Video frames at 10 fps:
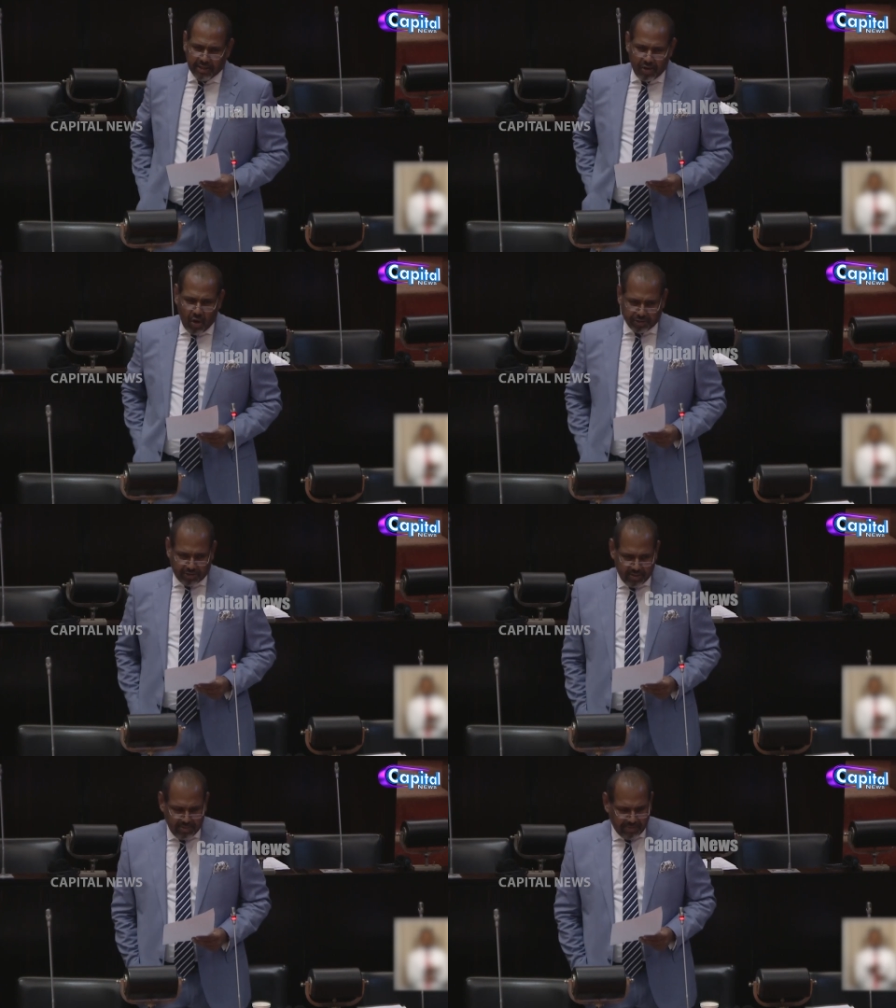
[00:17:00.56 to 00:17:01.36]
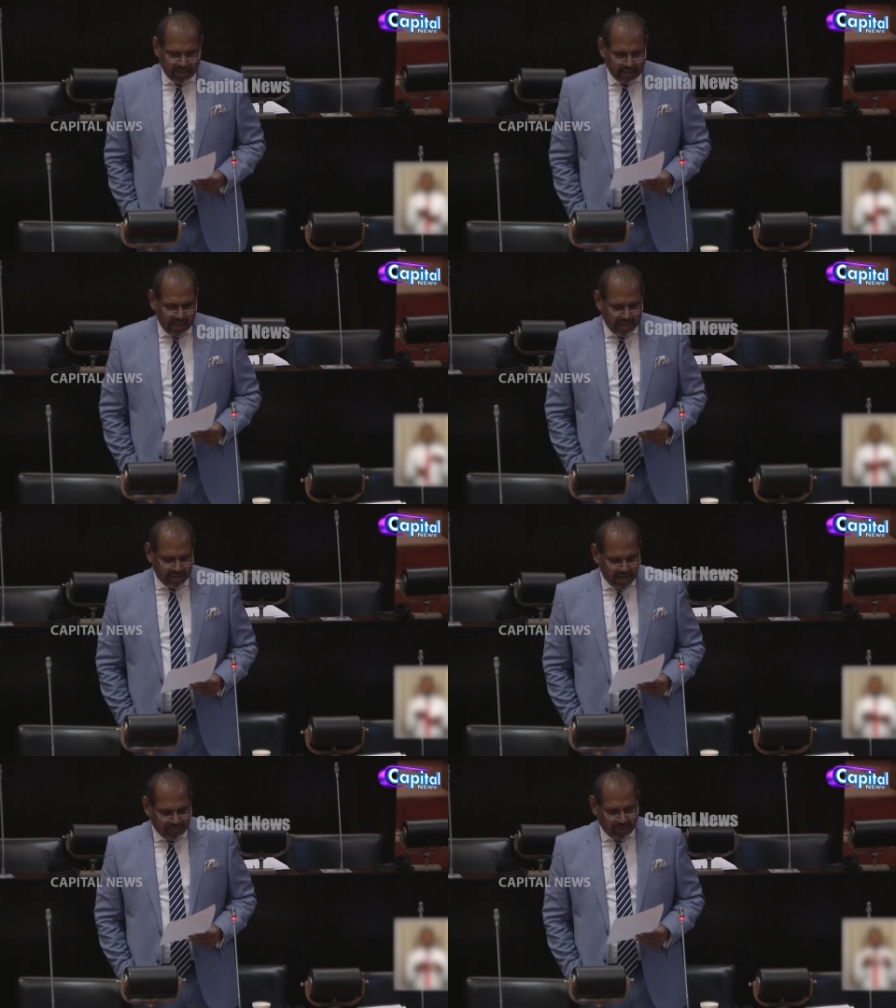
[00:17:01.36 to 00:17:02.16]
the north, particularly
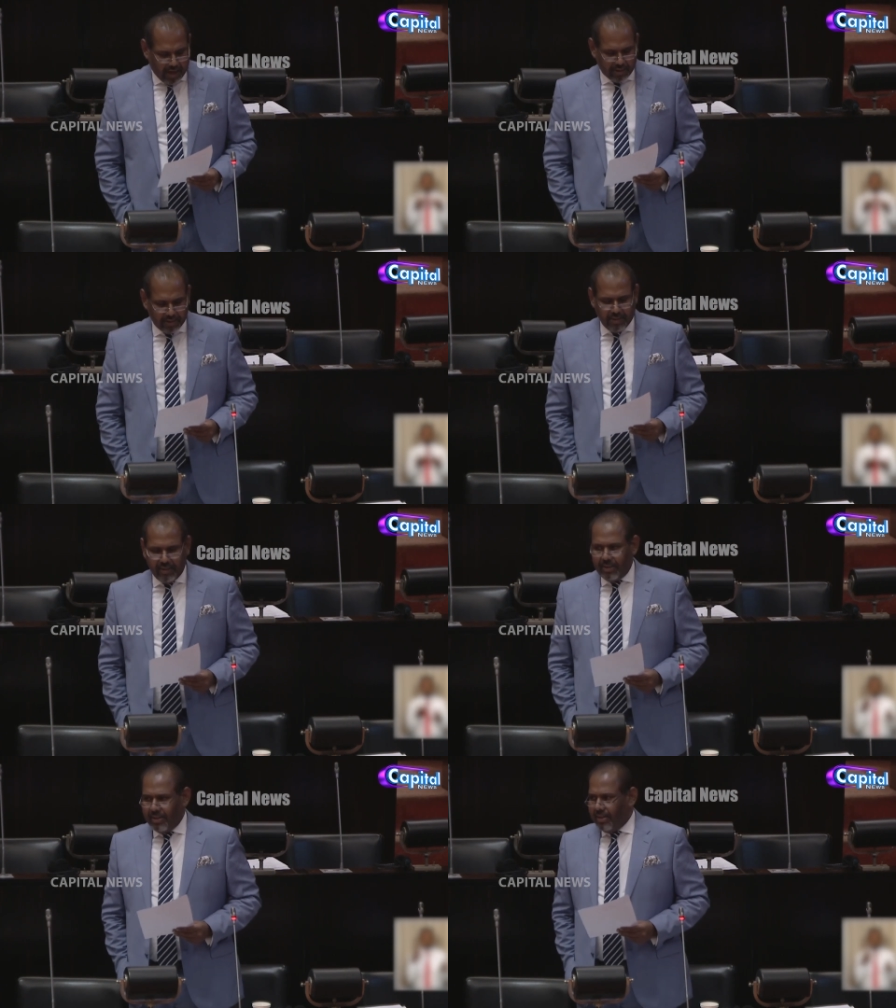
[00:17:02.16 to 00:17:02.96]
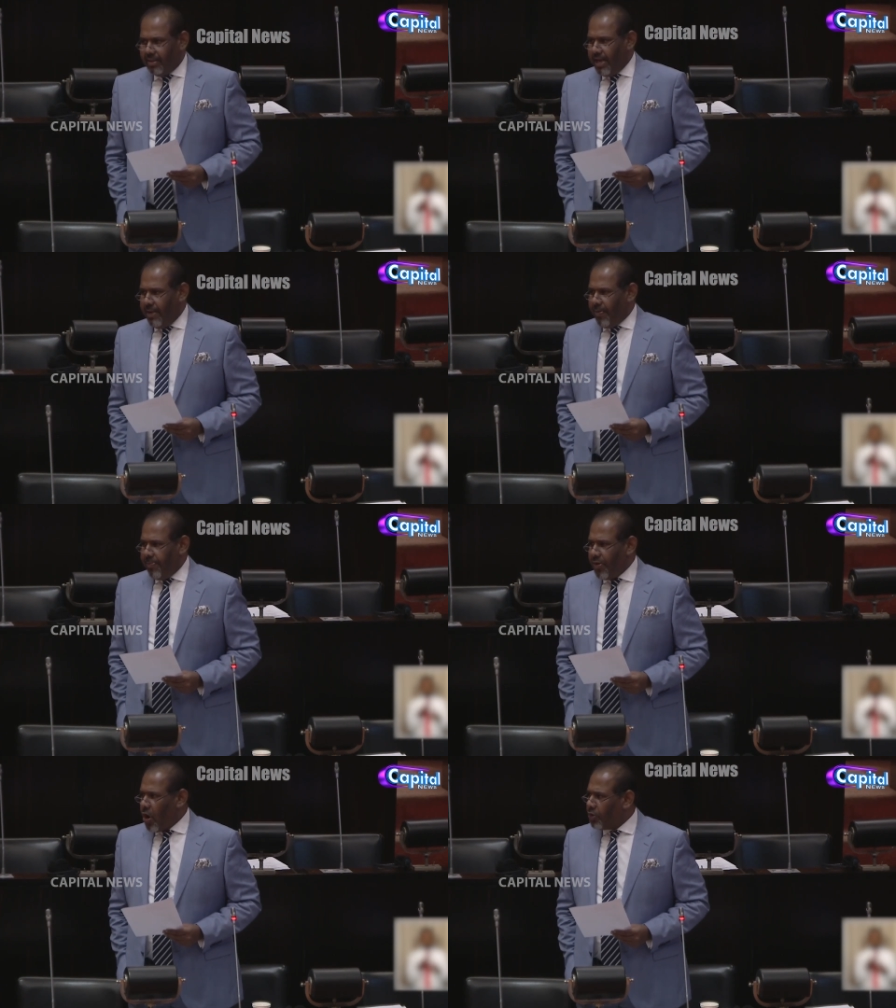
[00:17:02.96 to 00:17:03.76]
in Jaffna. The
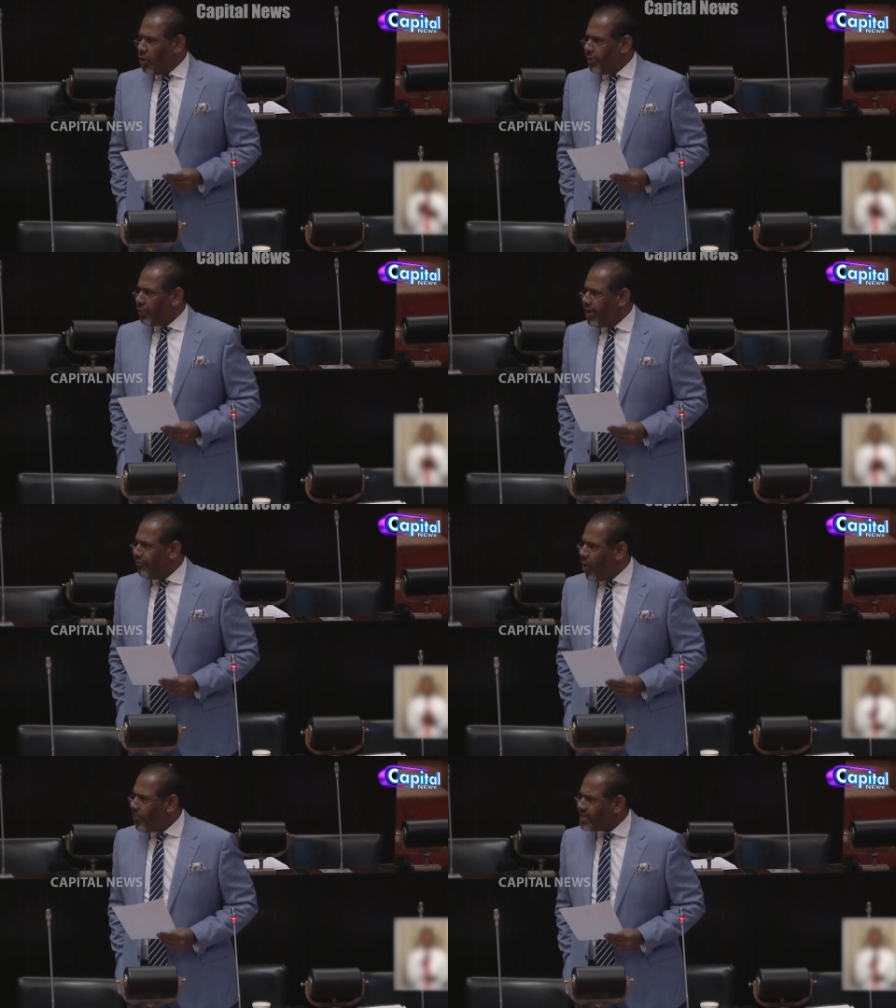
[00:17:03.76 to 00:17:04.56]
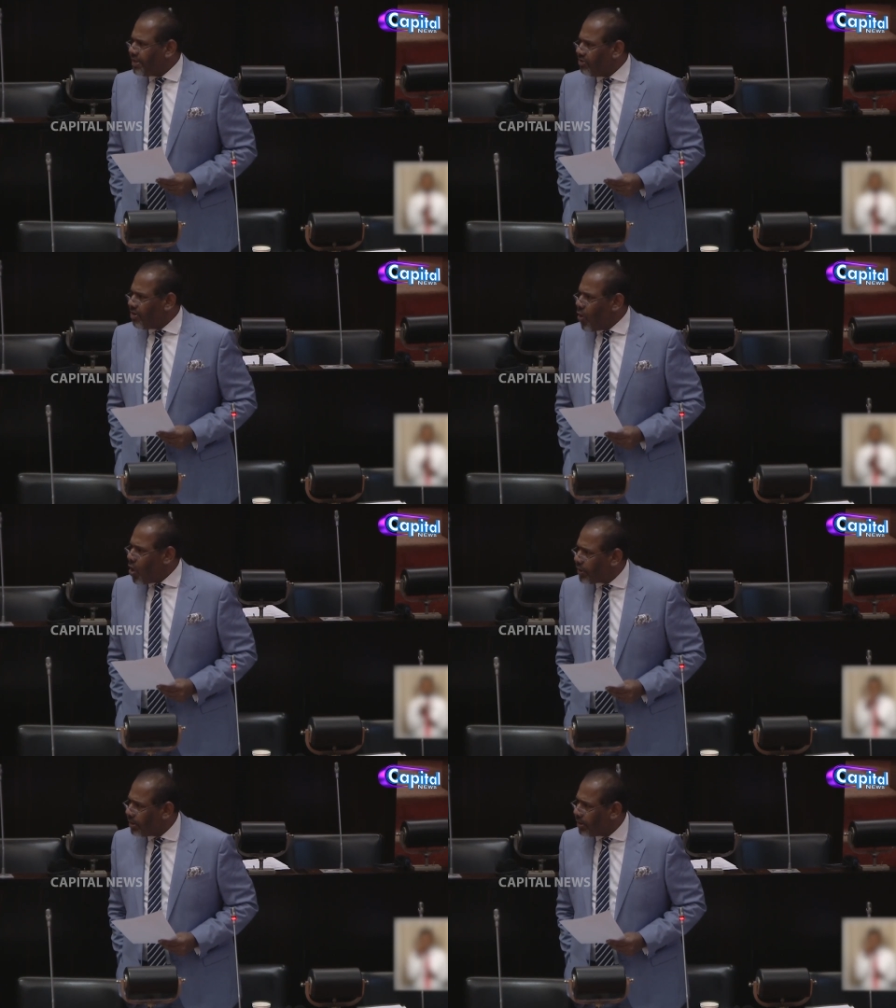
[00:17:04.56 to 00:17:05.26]
NPP got only 24% of the vote.